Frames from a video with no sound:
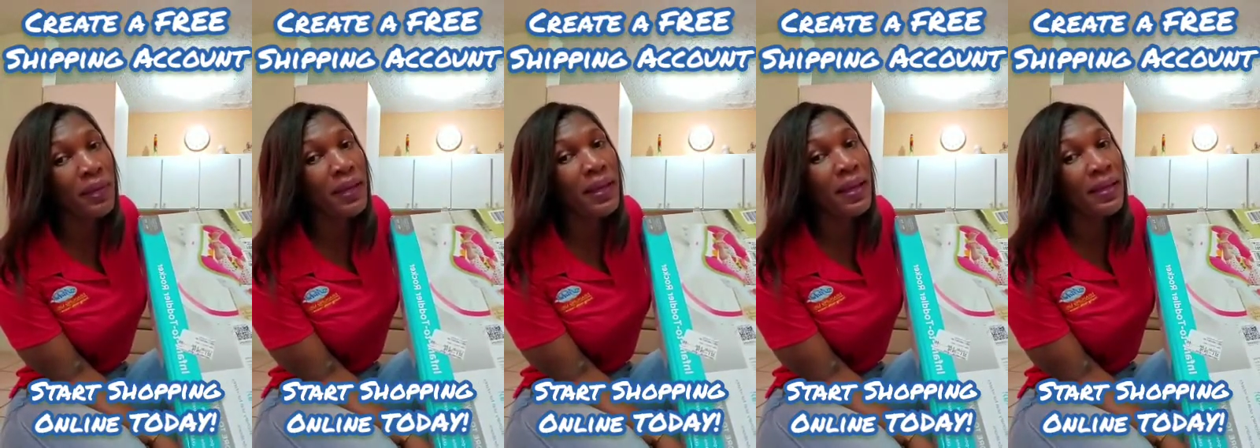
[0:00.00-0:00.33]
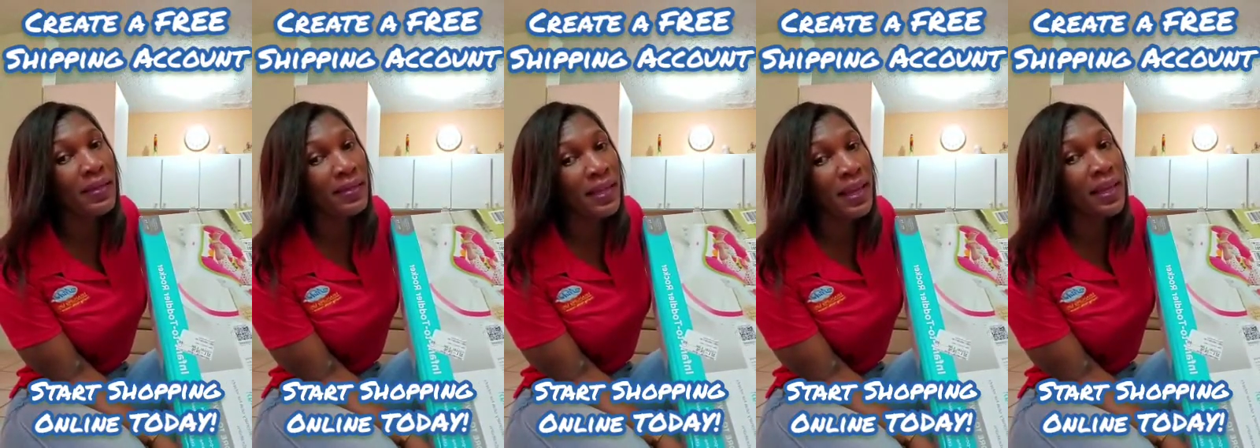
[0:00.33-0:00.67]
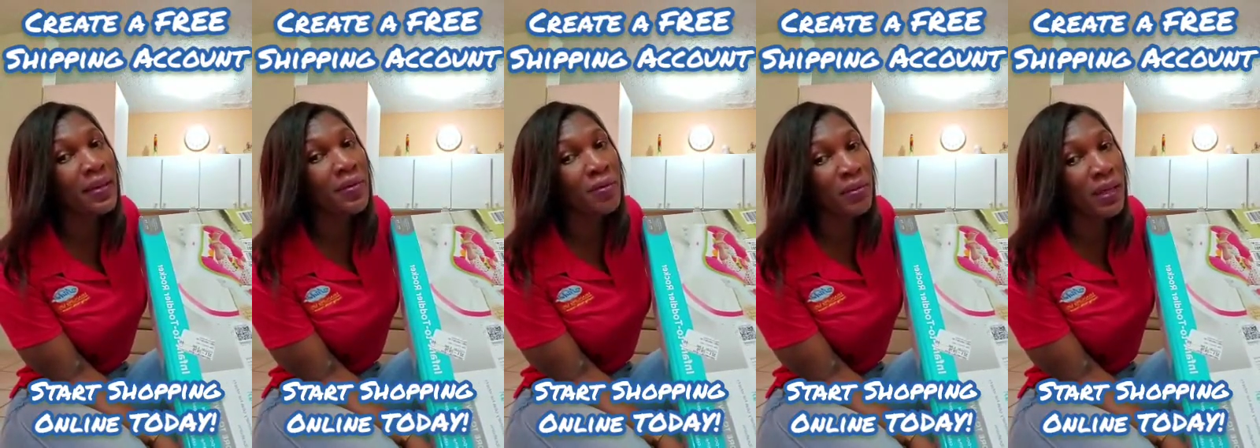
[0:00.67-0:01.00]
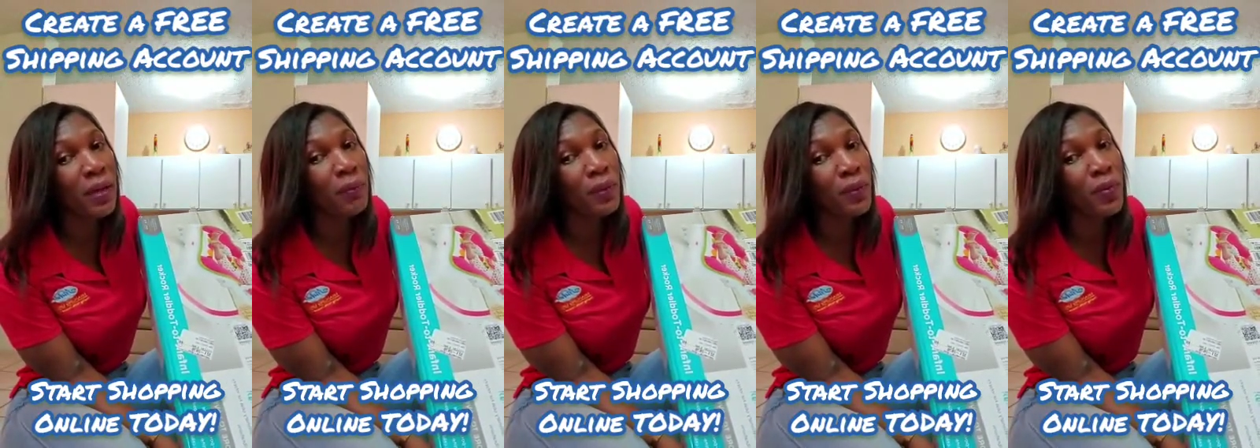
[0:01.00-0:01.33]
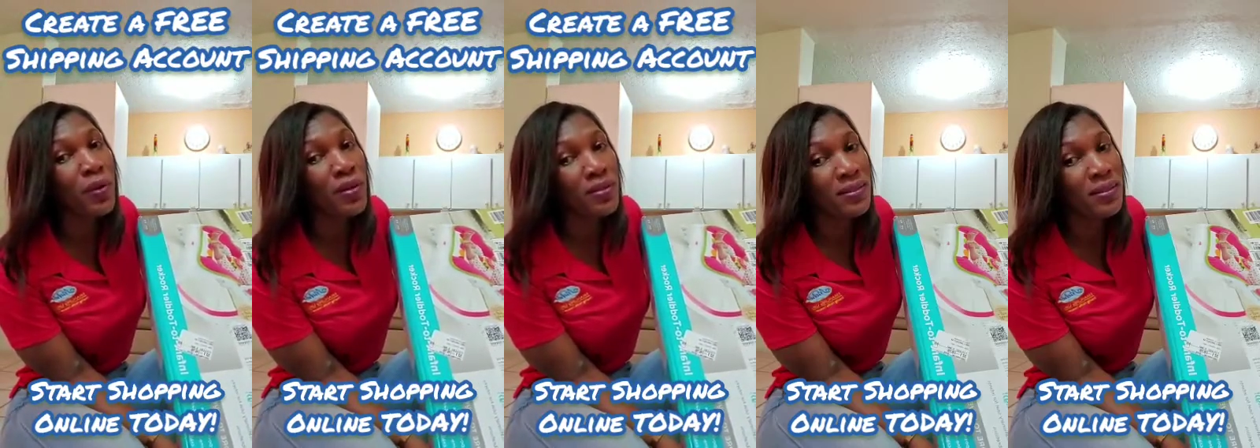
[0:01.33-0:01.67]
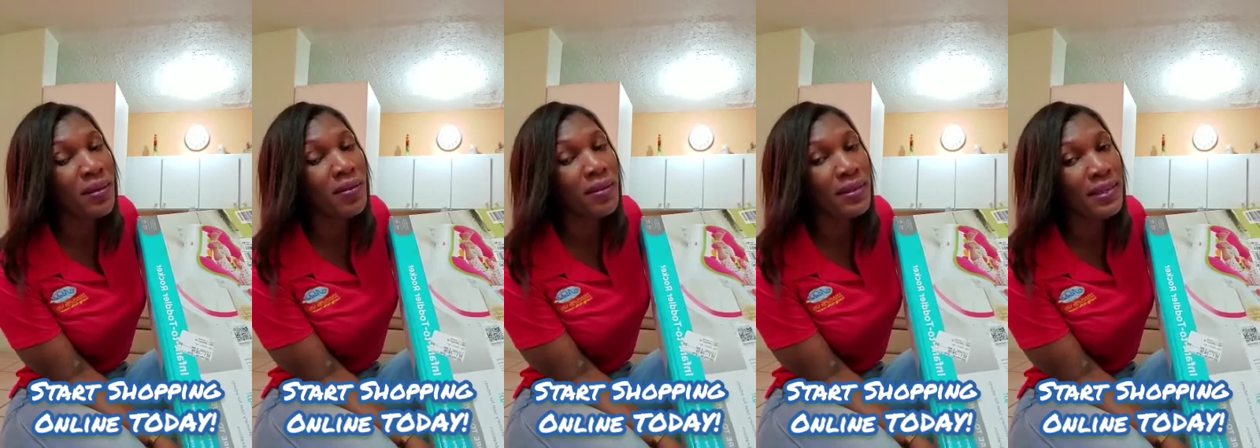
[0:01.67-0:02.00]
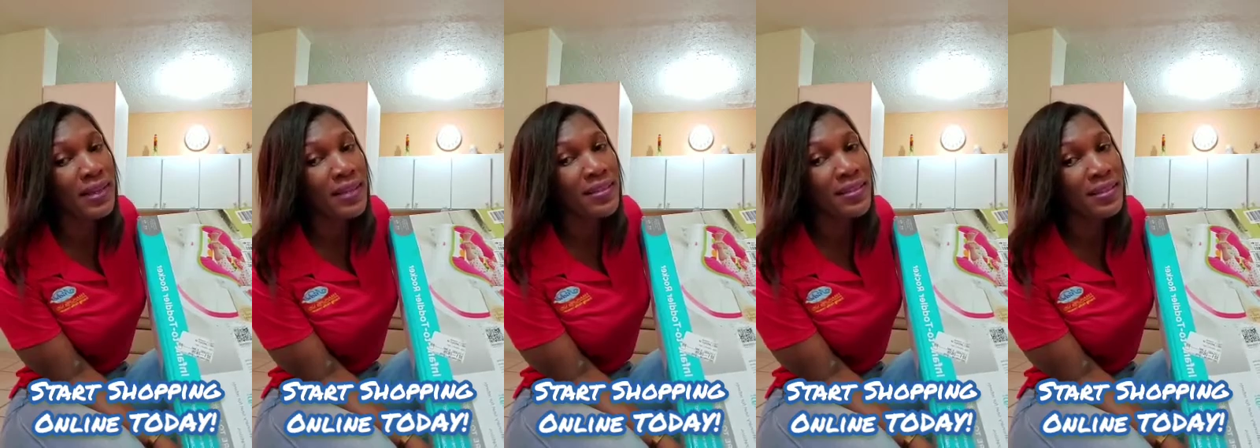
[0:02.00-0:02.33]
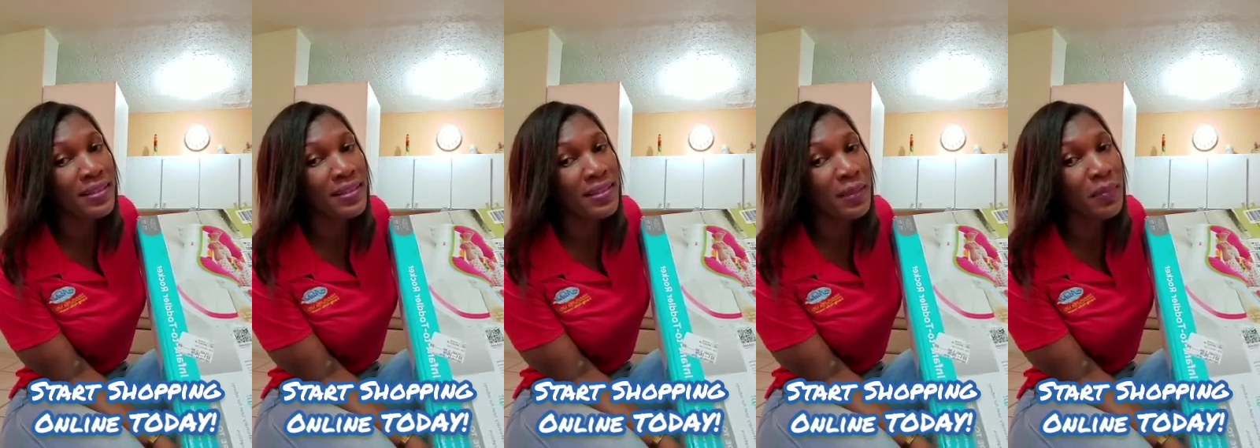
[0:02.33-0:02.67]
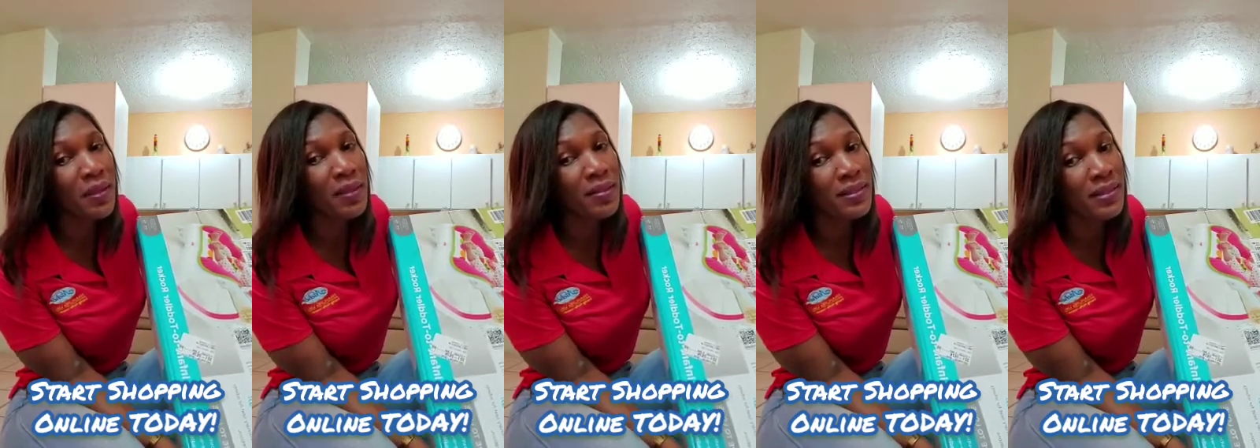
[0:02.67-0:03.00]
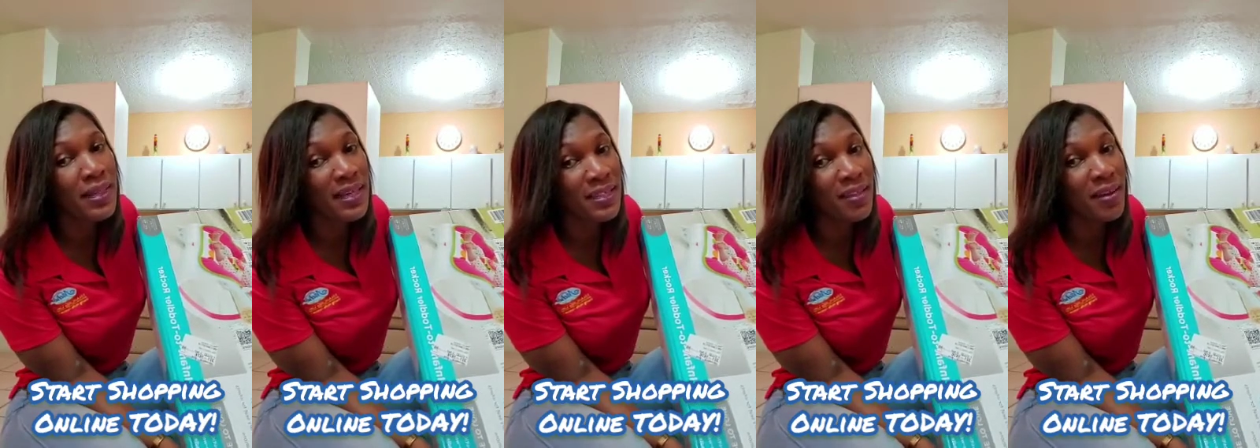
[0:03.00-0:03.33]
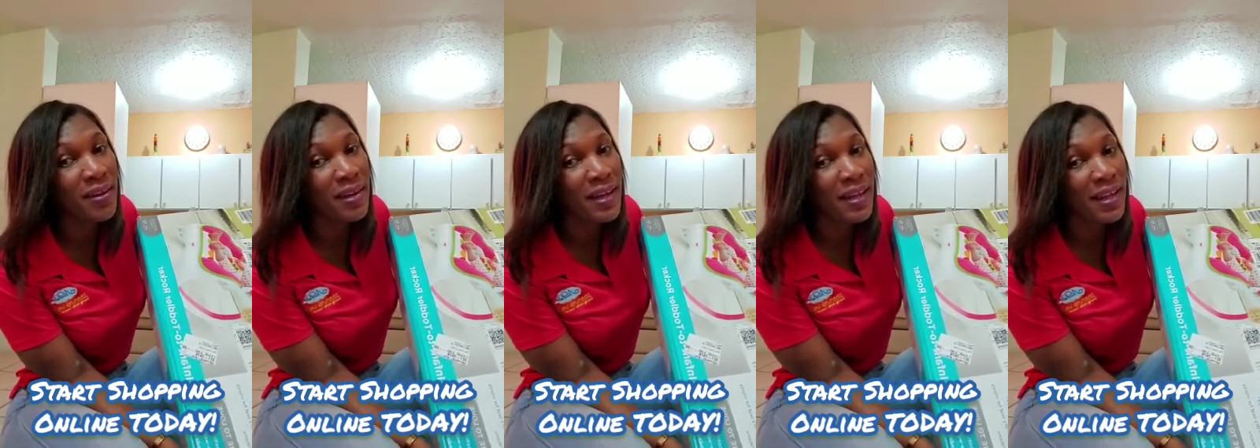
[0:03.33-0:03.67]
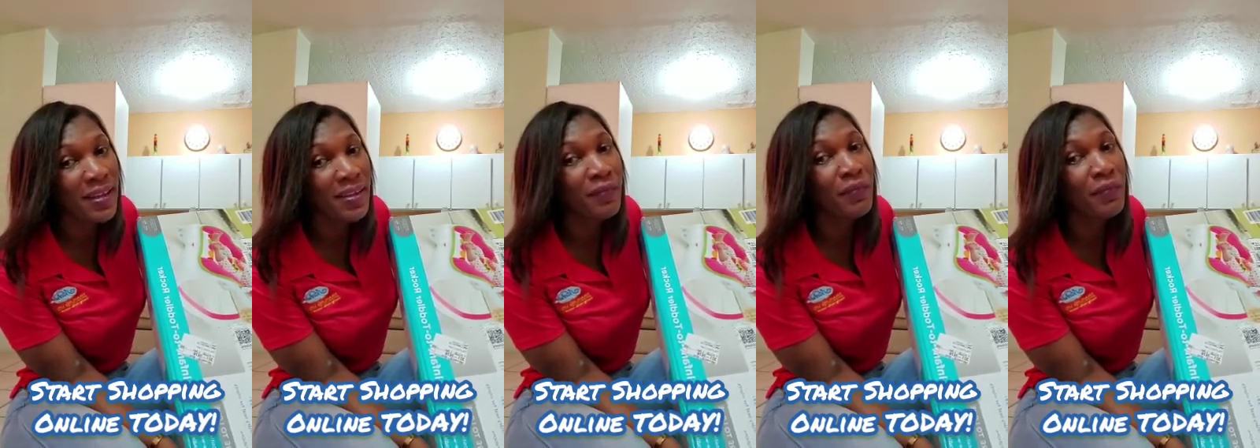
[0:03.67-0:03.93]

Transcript: and I know that we want all the nice things and not that's online,